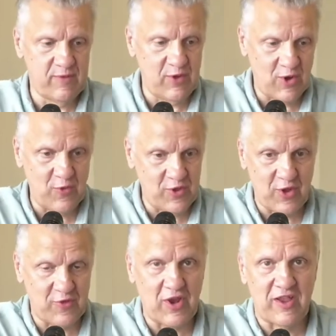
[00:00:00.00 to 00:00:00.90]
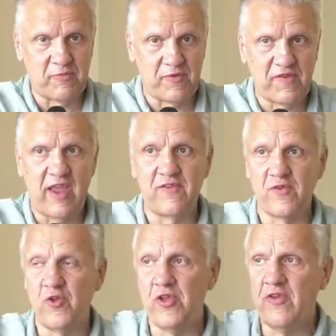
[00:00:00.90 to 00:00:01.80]
you know, the other Gospels say. So
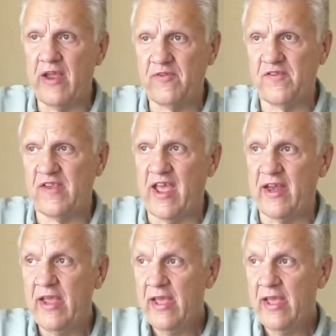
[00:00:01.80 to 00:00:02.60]
you either have to decide...